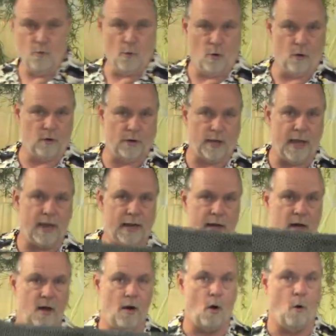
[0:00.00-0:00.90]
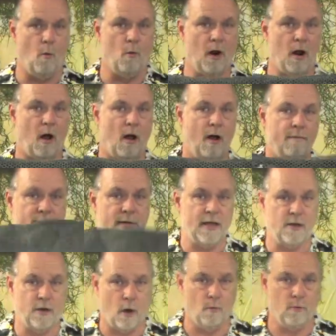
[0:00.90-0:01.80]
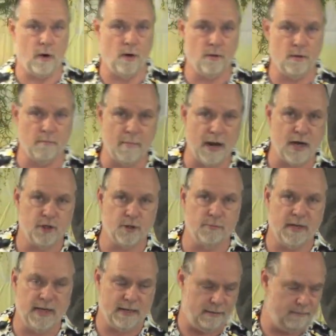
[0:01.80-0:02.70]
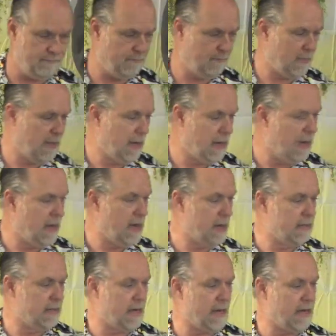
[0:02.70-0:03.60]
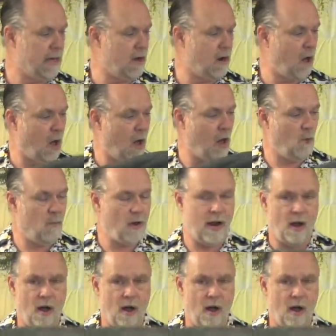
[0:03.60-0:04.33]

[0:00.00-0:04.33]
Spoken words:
were taking an old one off and don't know the measurement, take it all the way